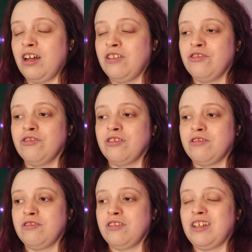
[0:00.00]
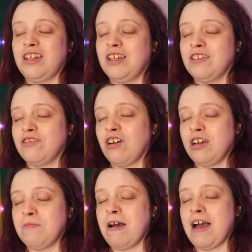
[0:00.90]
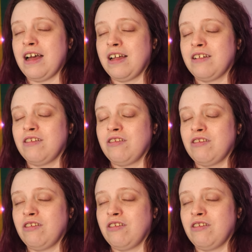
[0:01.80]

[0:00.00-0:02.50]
I took the entire pack